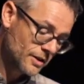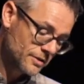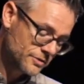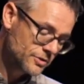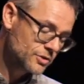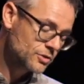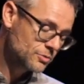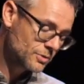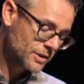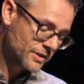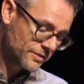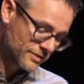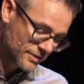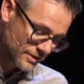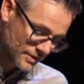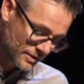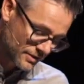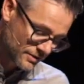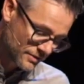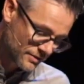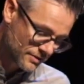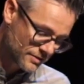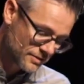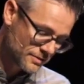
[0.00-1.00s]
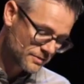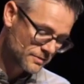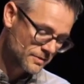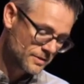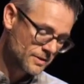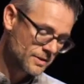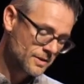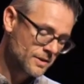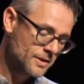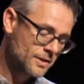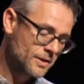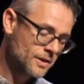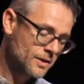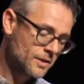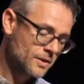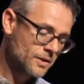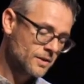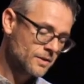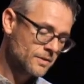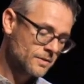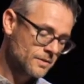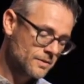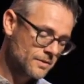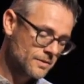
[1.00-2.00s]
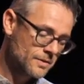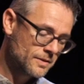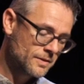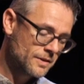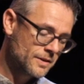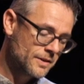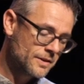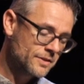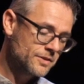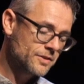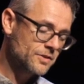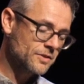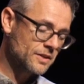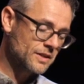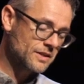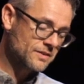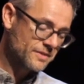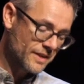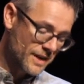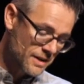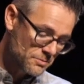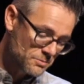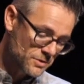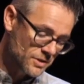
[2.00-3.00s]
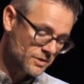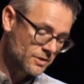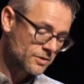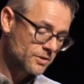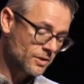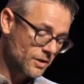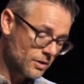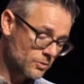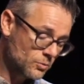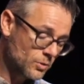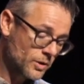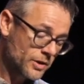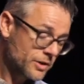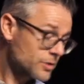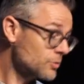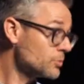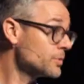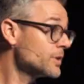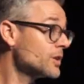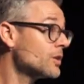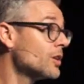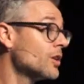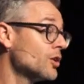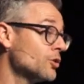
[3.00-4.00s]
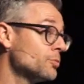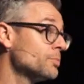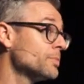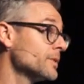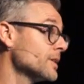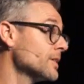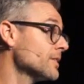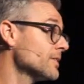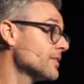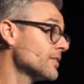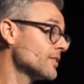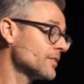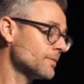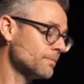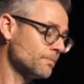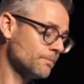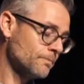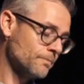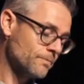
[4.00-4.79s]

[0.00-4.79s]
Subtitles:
to us is to examine what our real hope is.